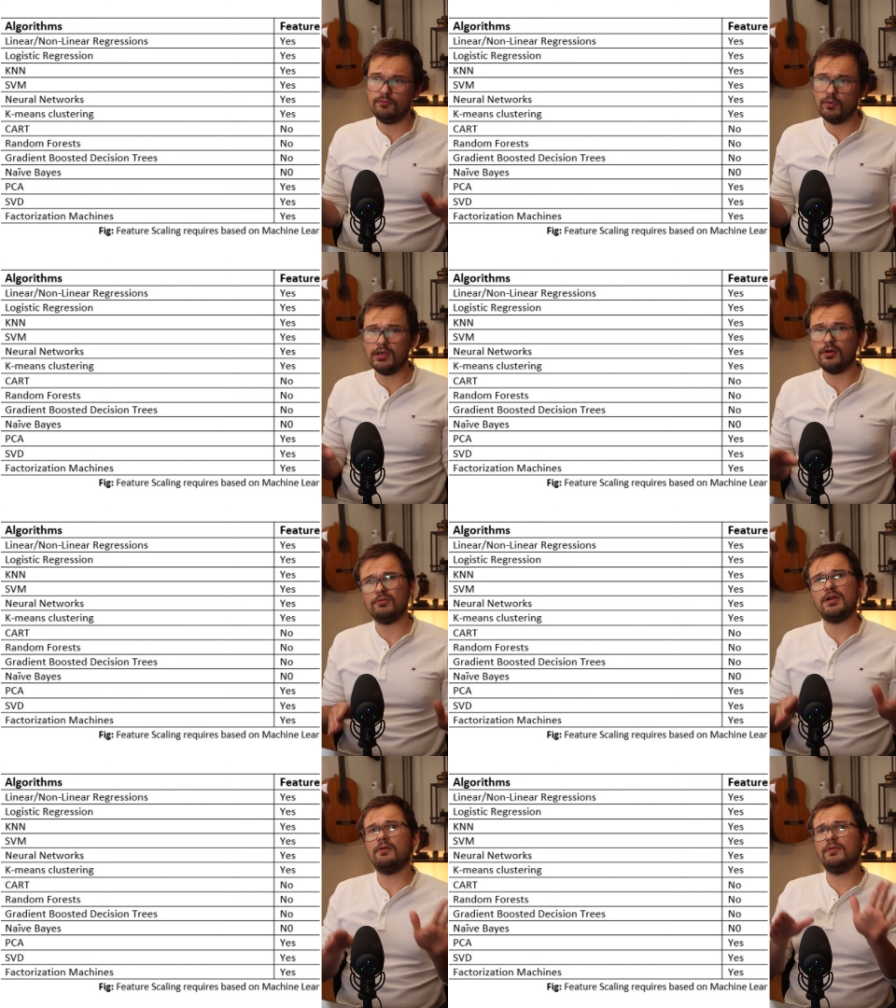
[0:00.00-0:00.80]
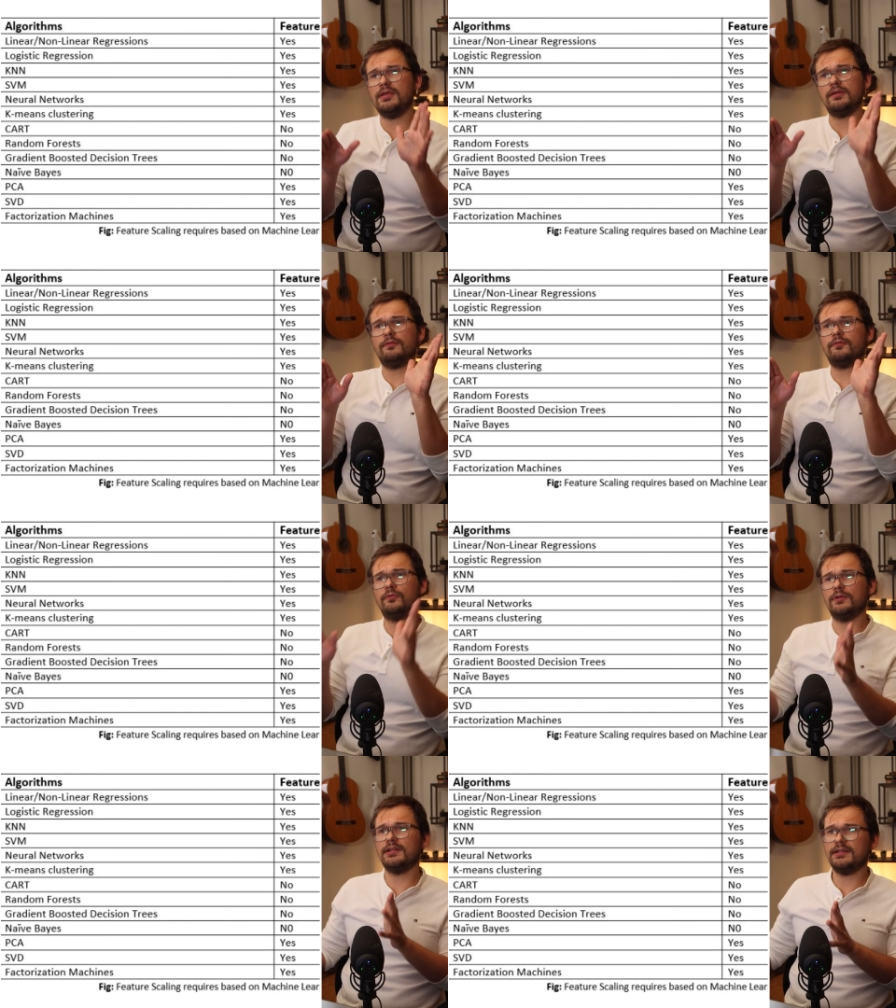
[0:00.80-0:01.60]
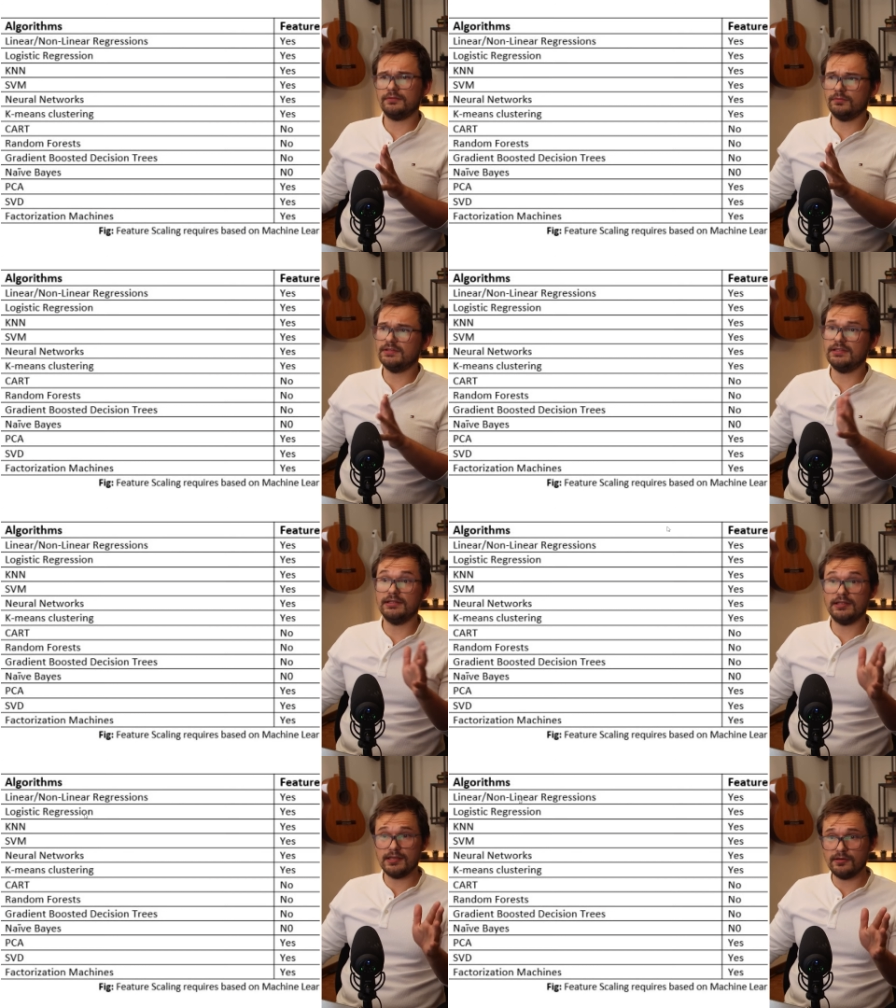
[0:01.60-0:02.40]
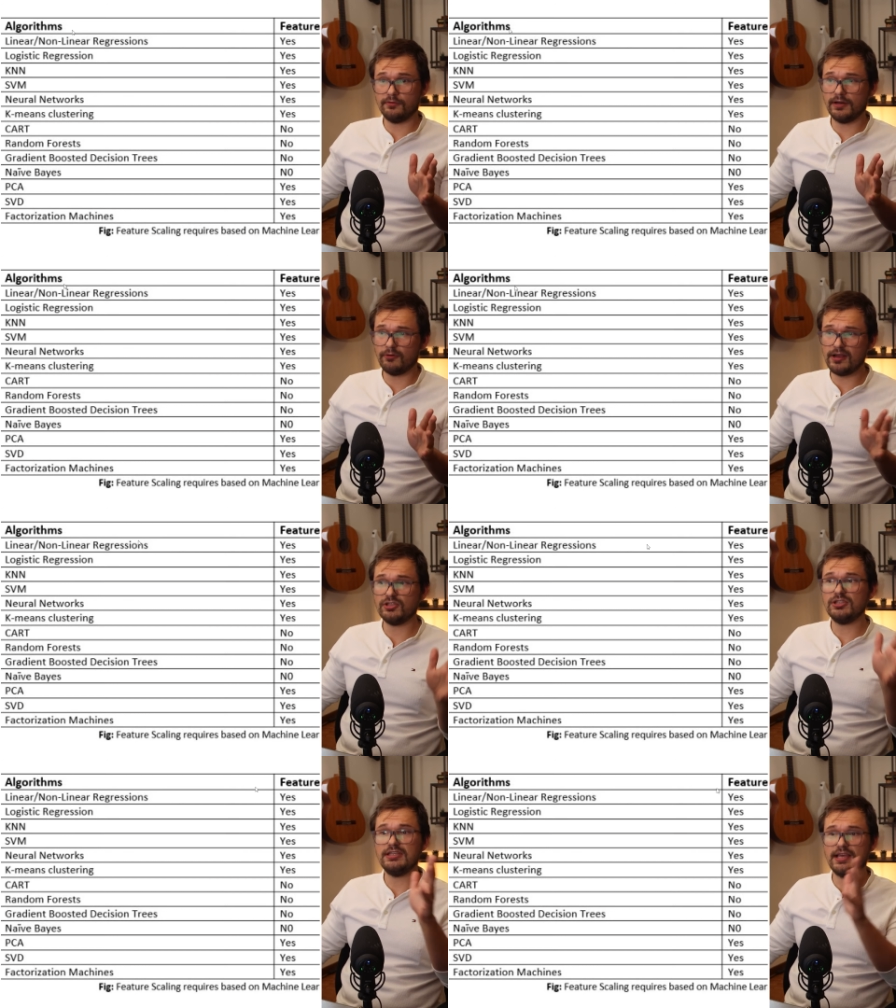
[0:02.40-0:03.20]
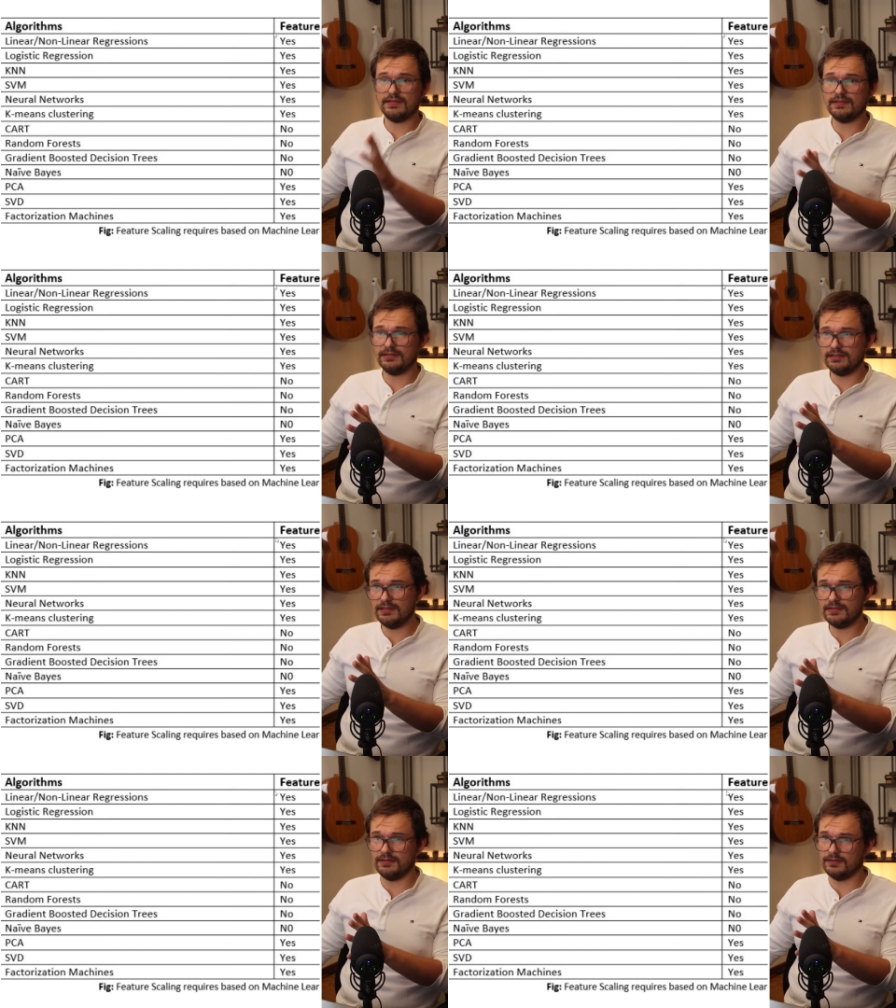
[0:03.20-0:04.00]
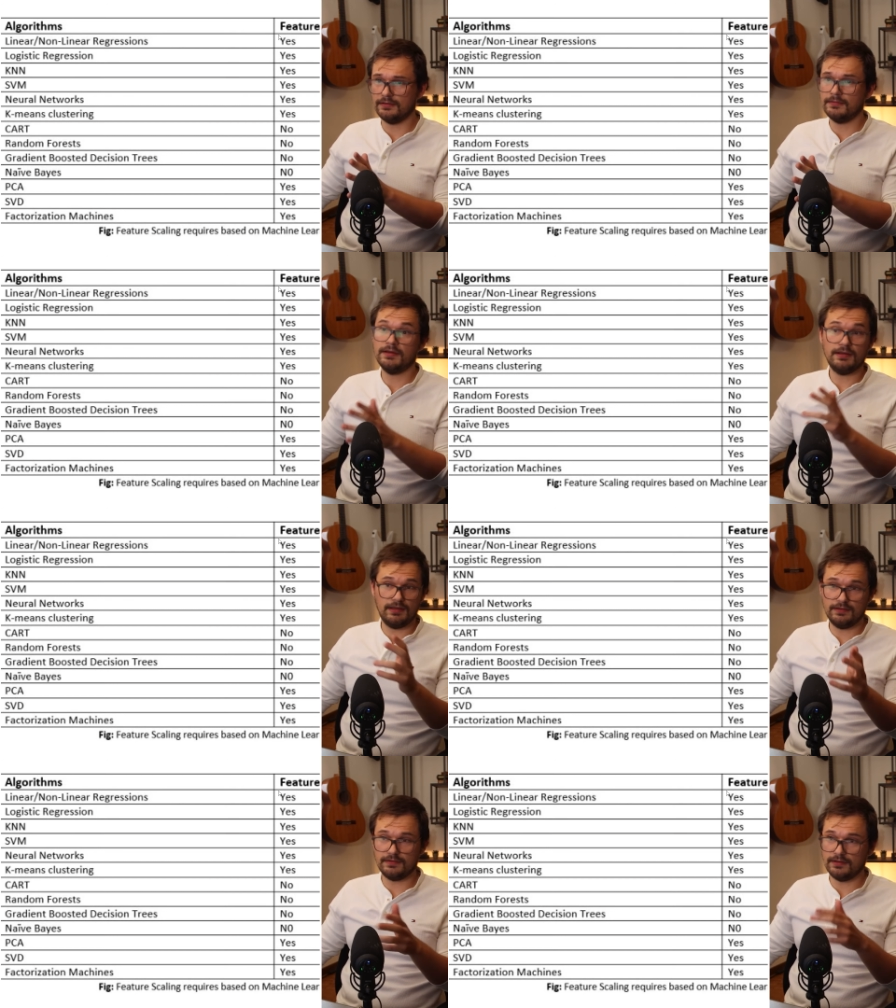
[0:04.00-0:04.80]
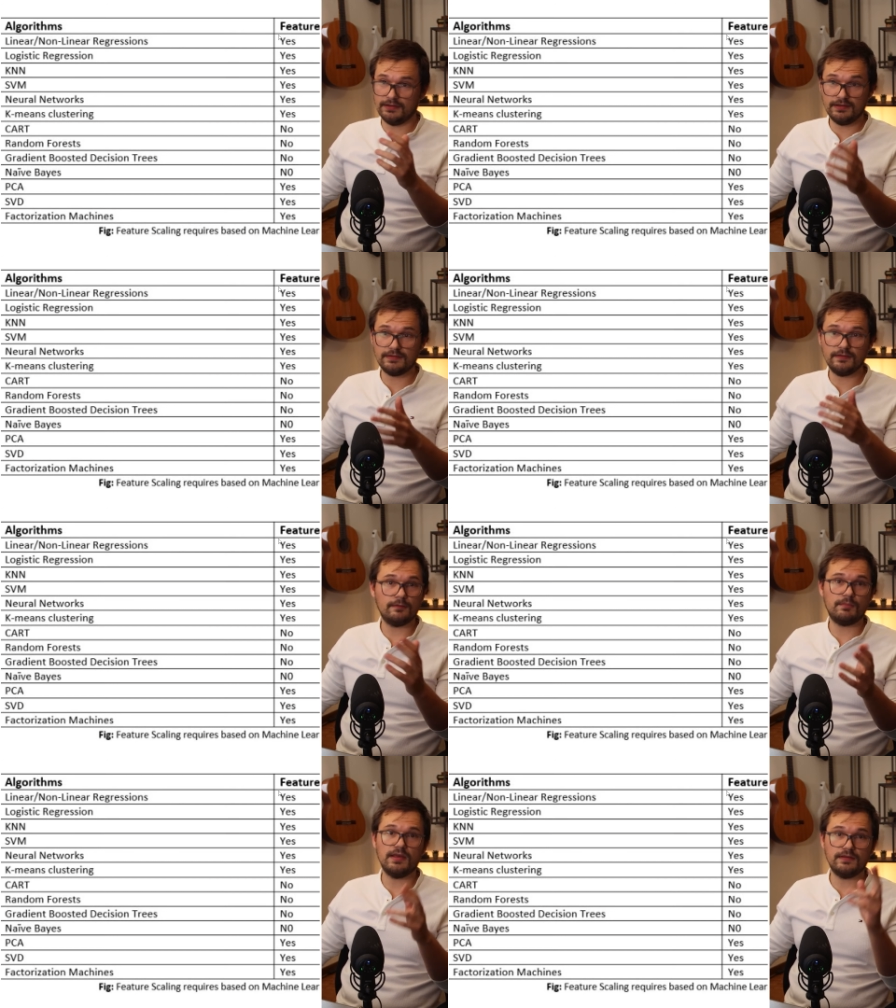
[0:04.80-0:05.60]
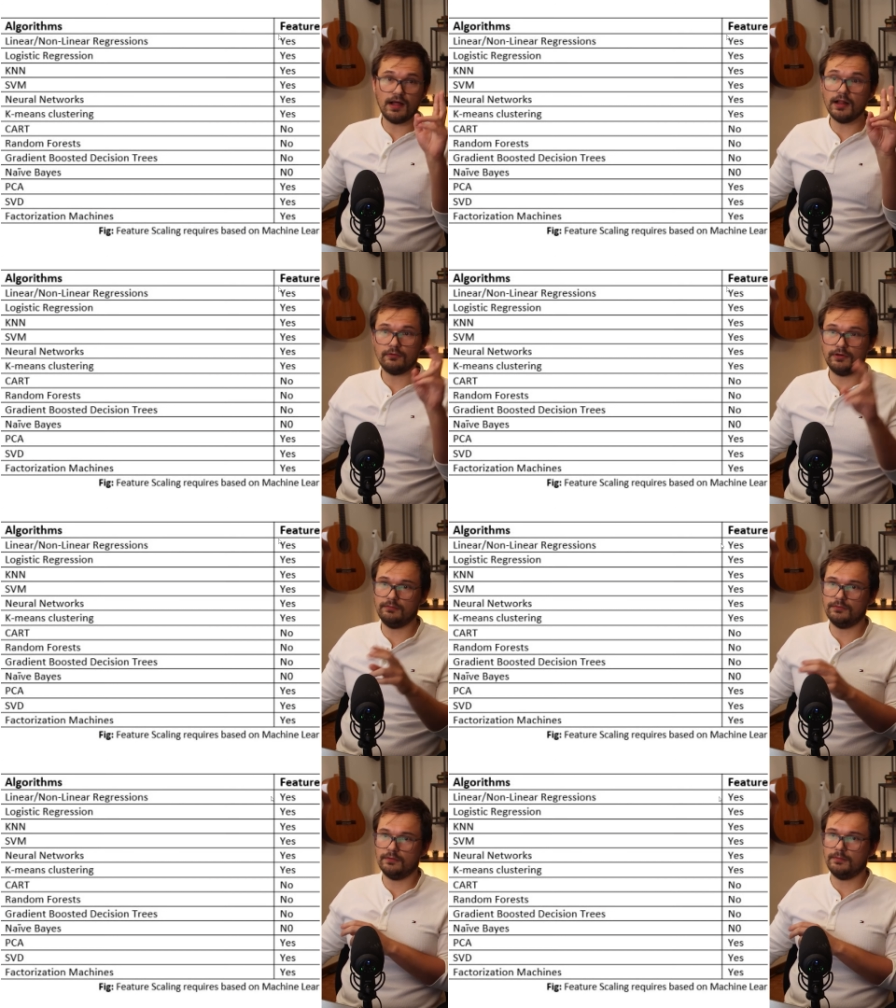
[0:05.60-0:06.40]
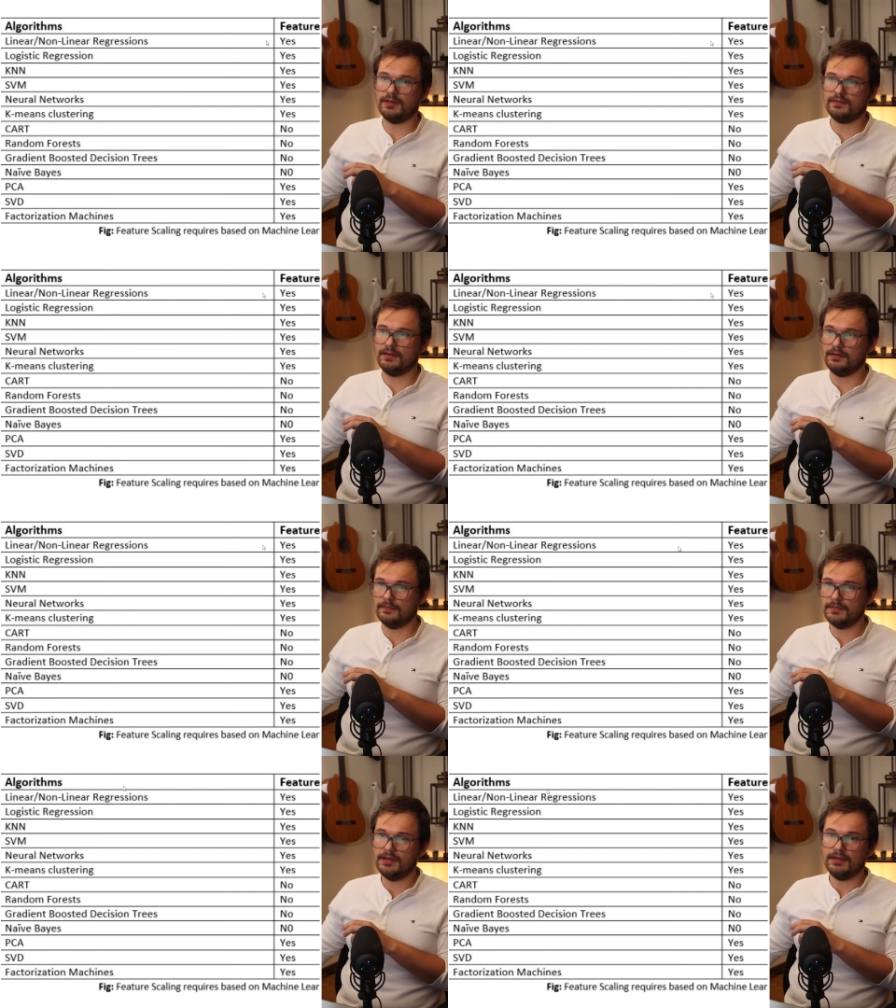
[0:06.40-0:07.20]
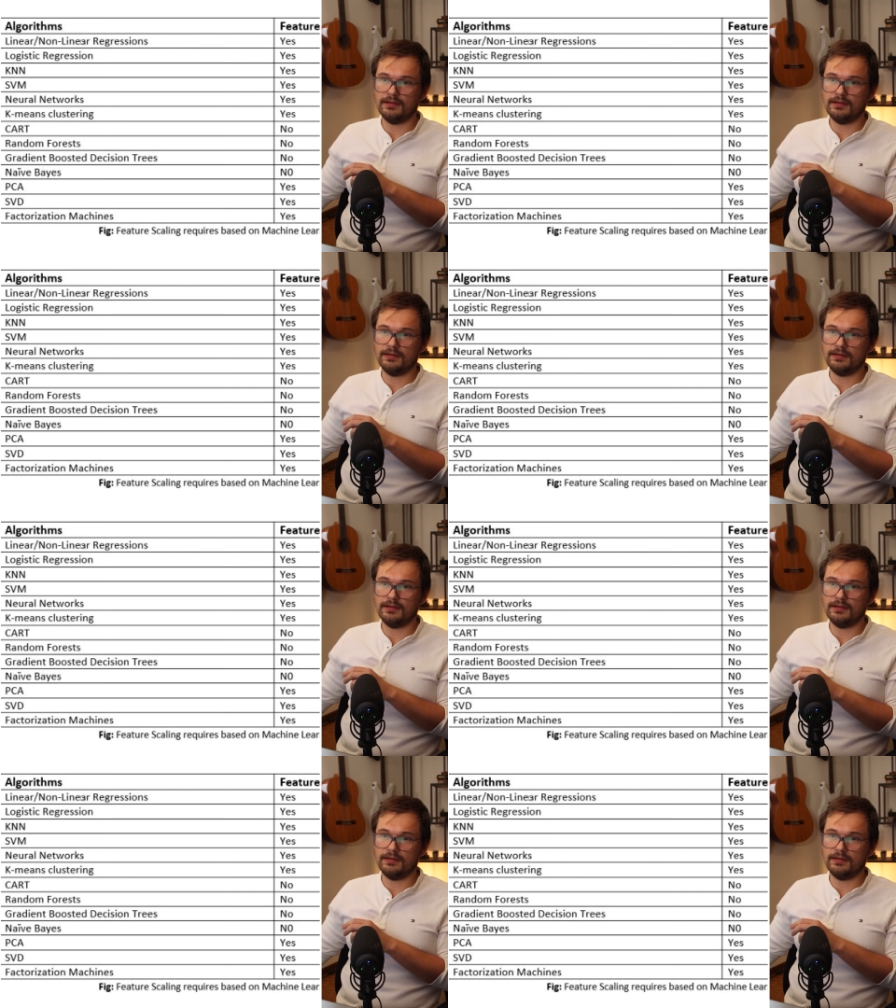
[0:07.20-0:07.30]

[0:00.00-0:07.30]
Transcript: If we go now here through the list, we see linear regression, yes, it needs it. It's a distance-based algorithm to some extent.